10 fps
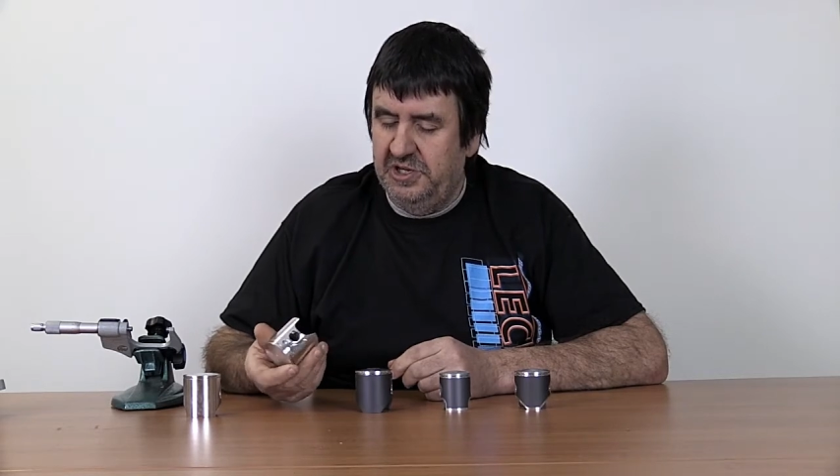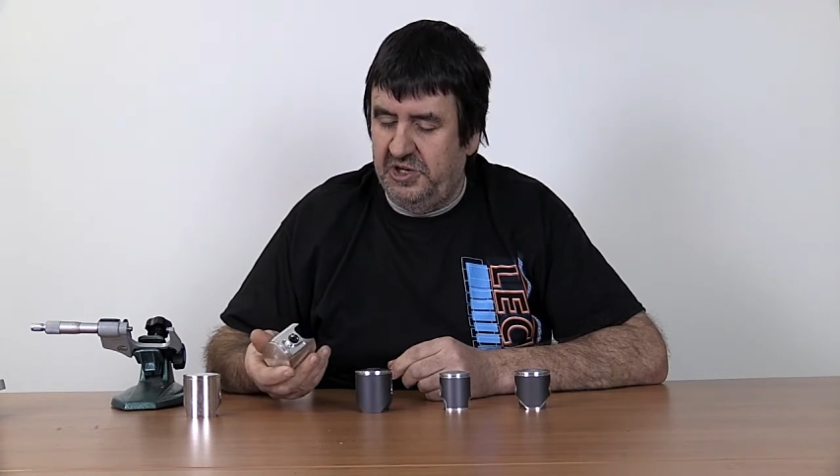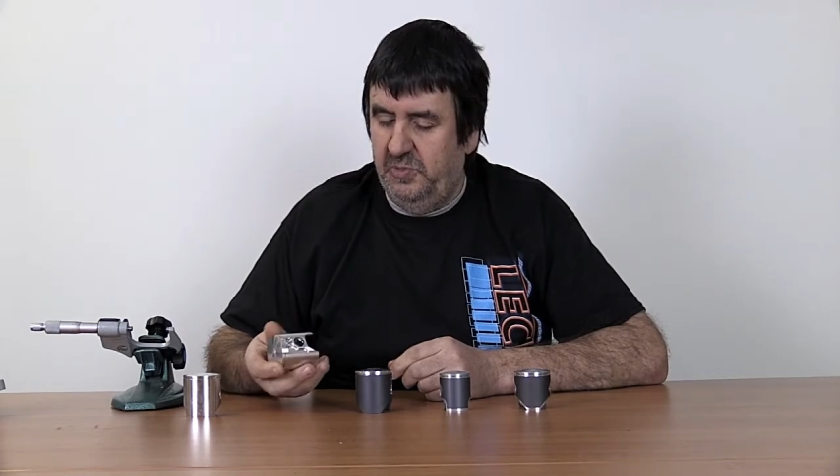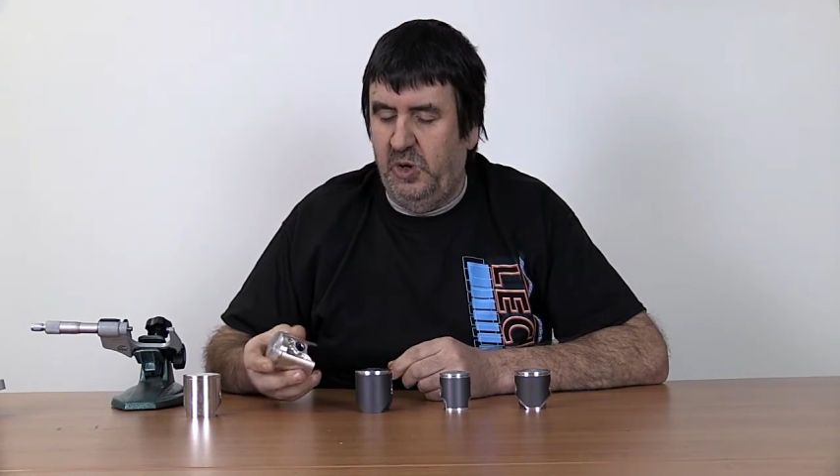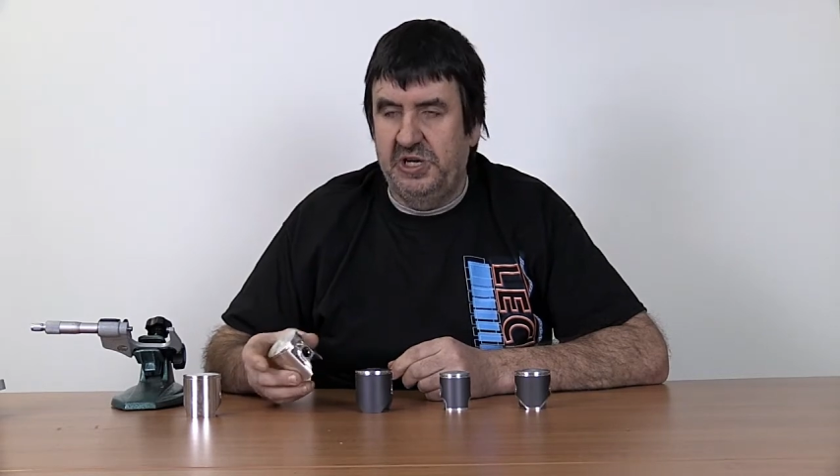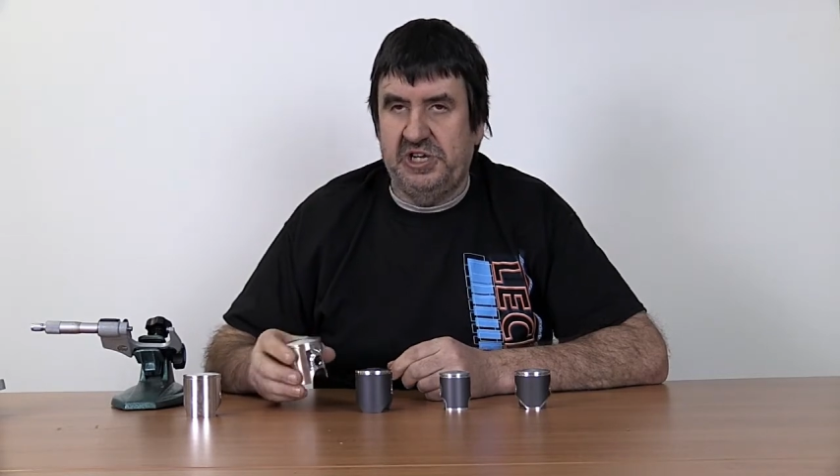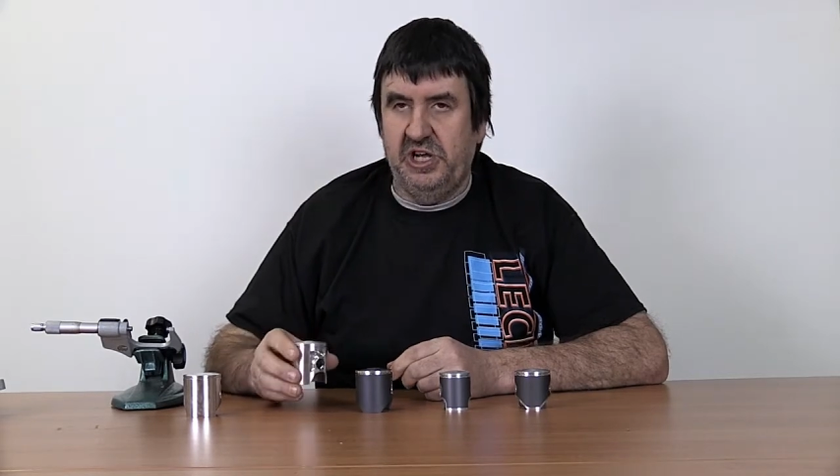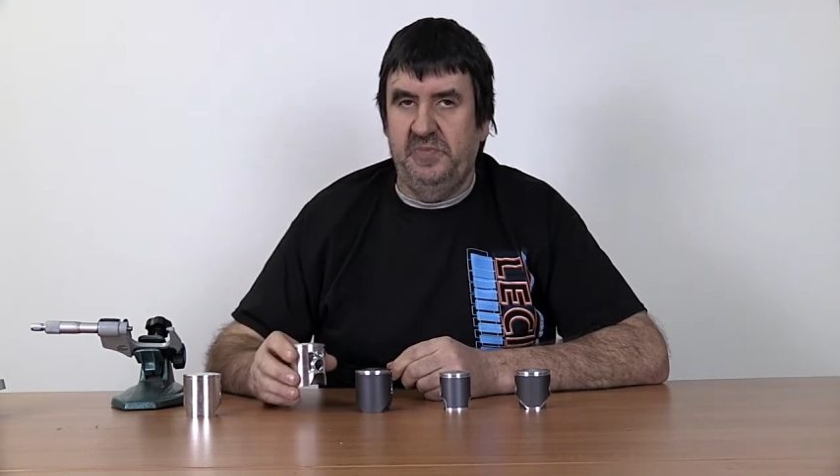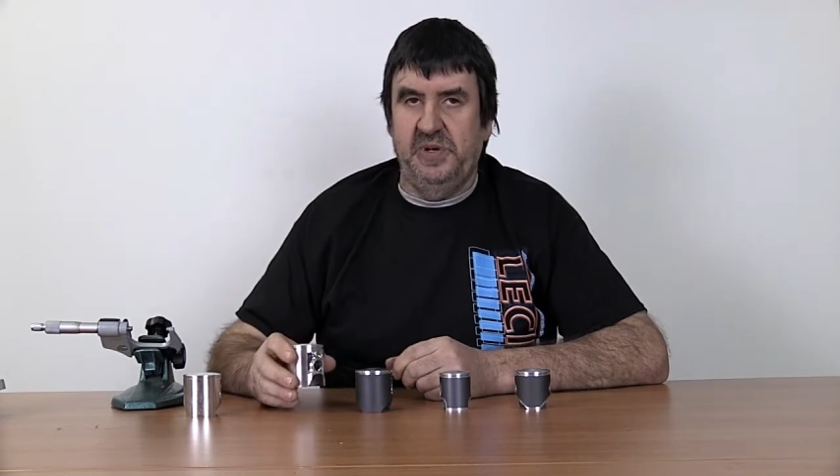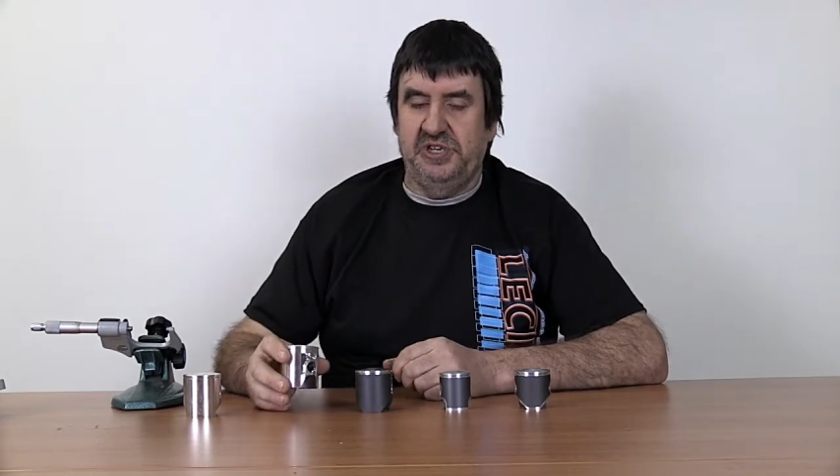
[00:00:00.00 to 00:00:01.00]
Some
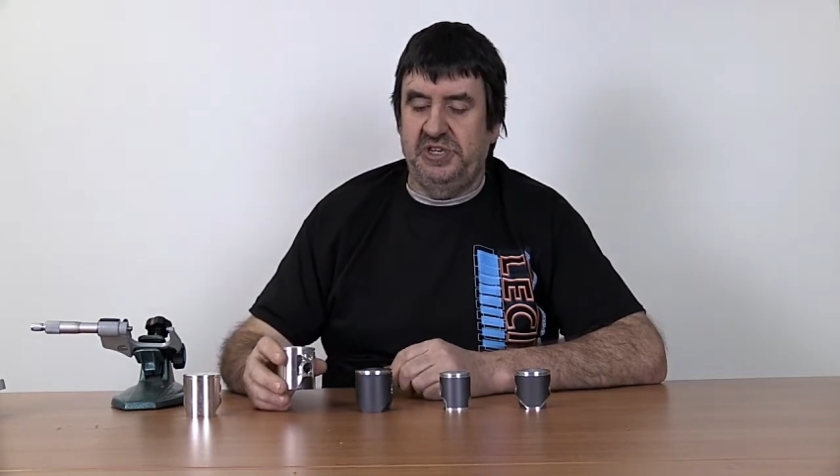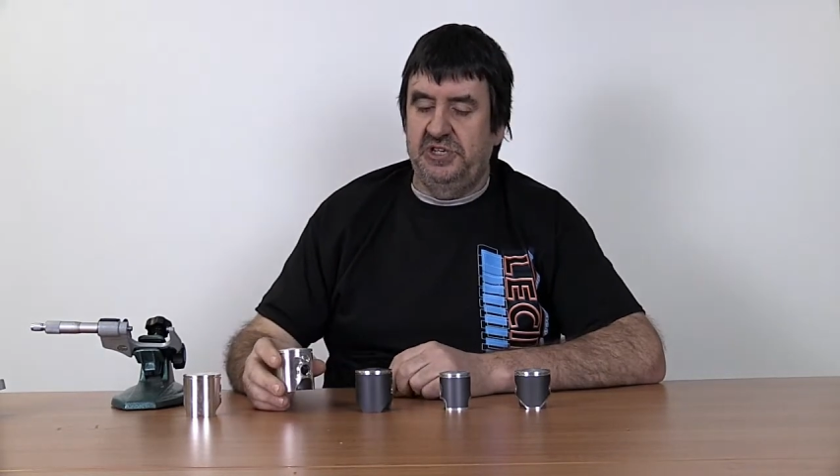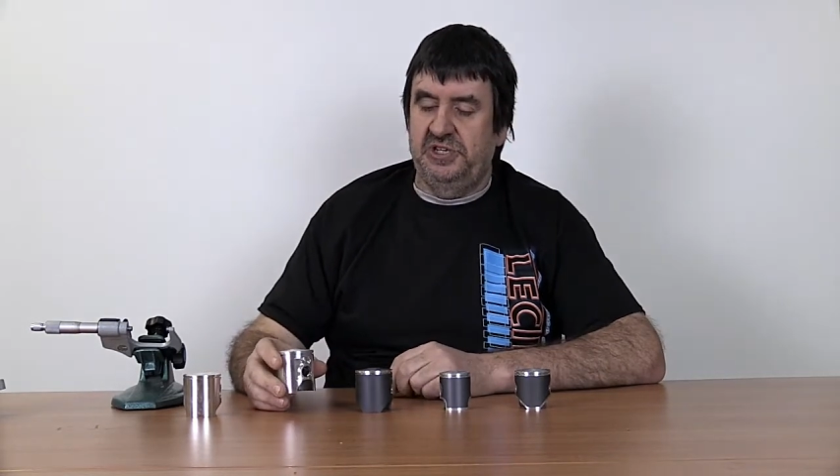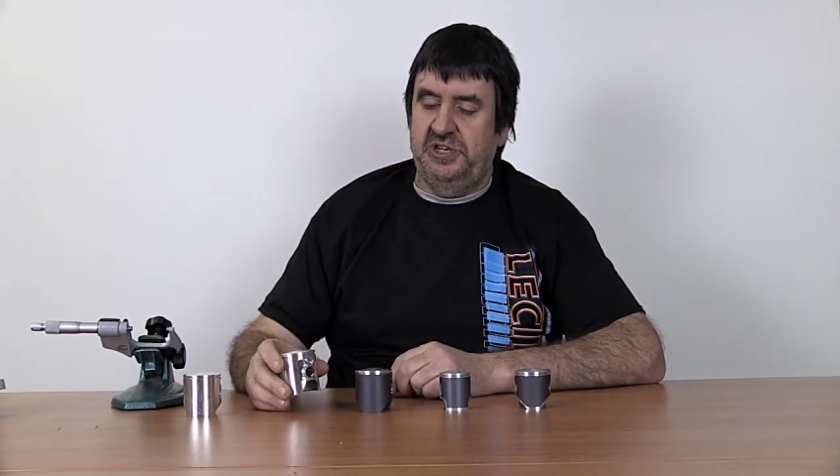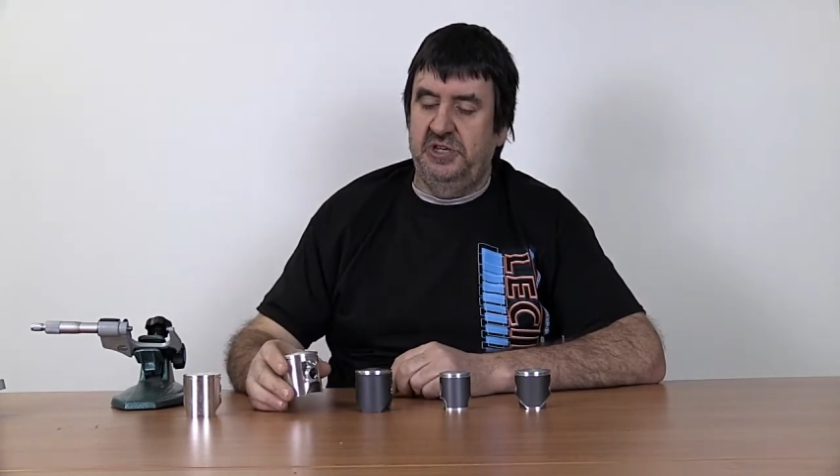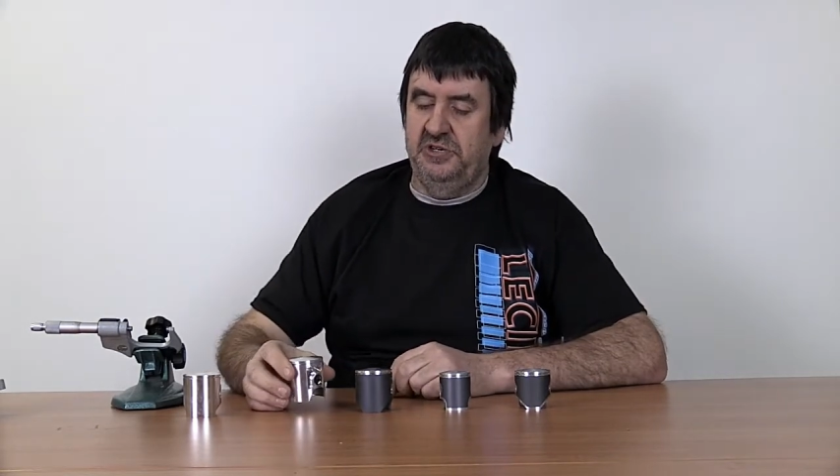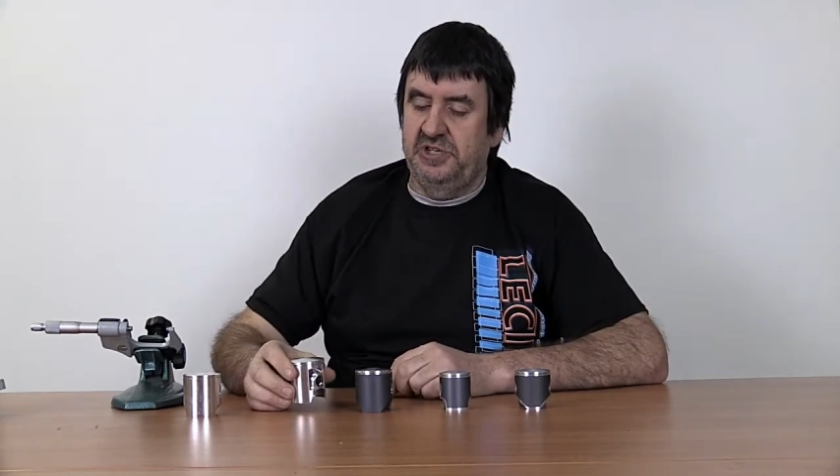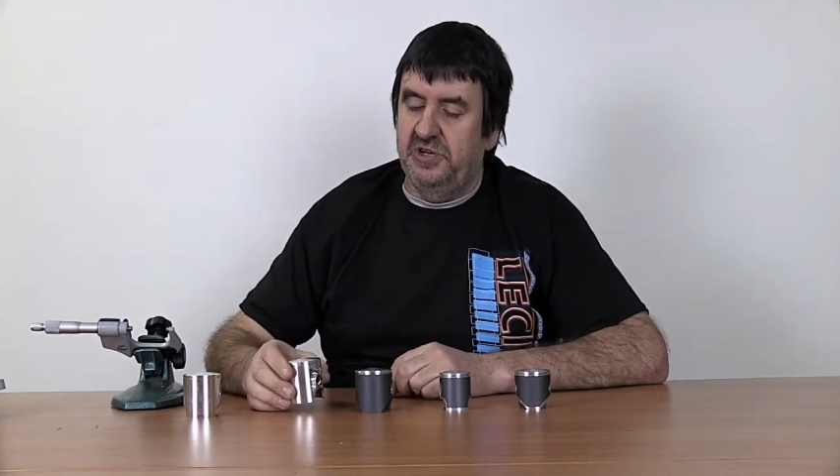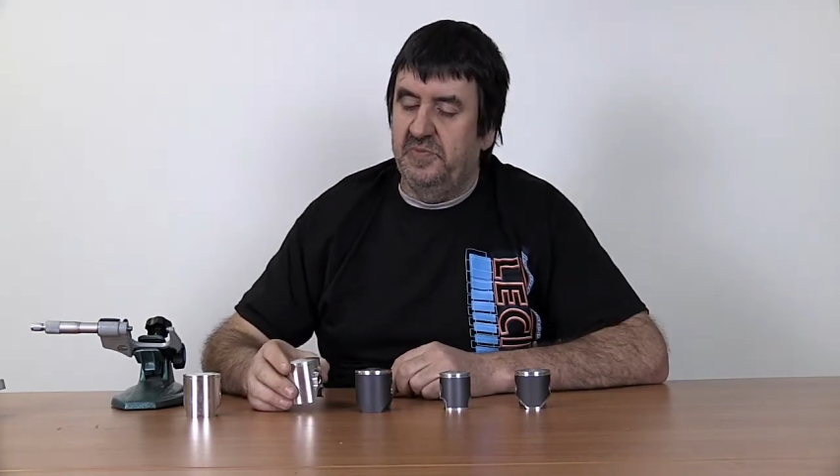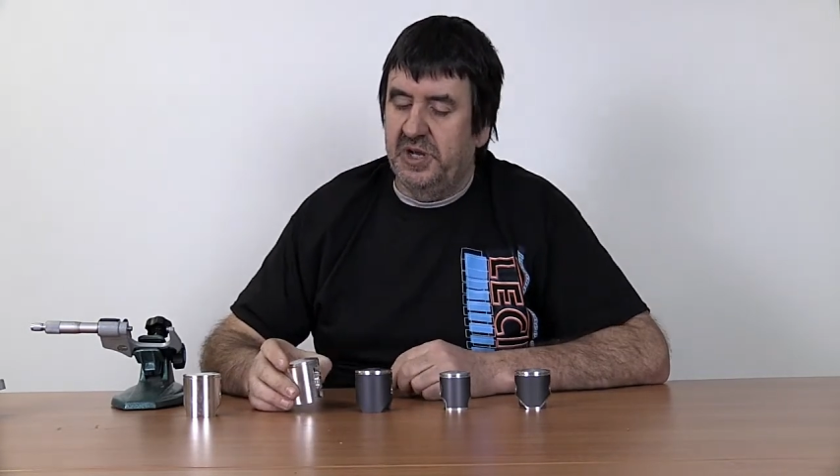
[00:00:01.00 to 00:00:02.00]
Wiseco pistons do,
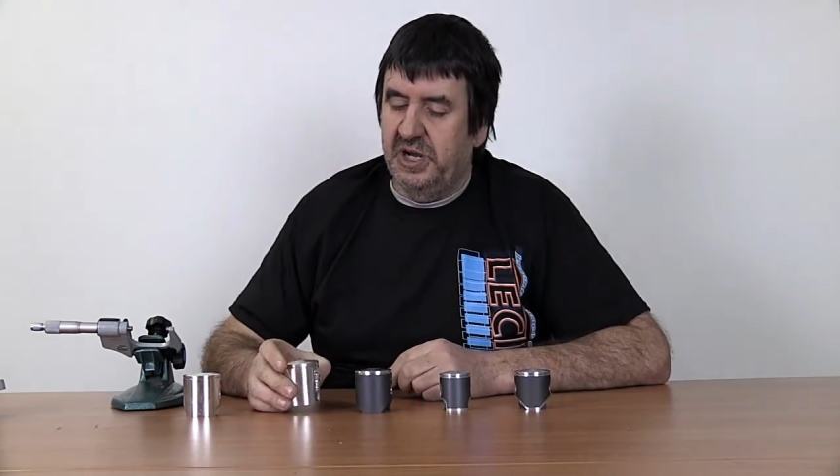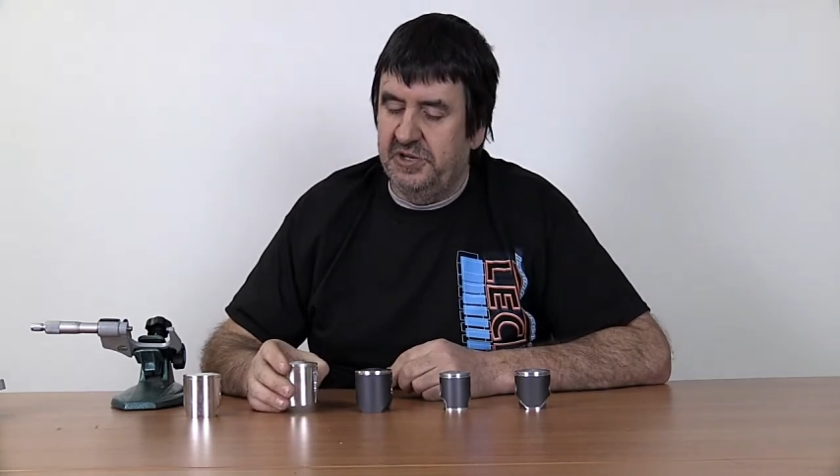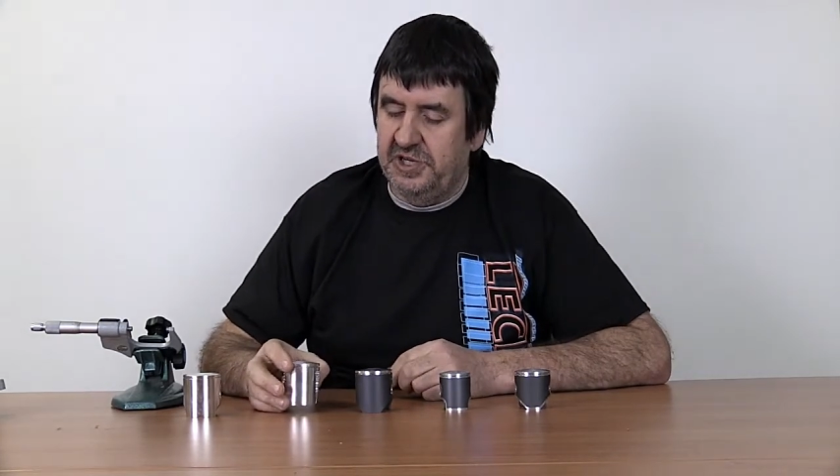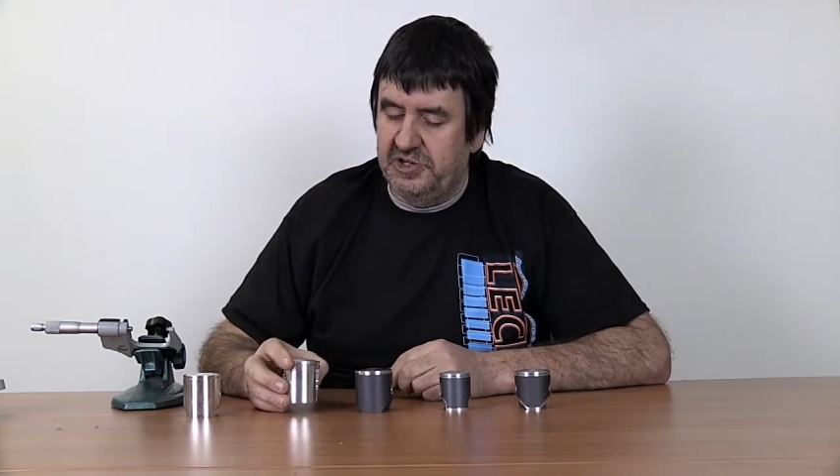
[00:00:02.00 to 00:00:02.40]
some don't.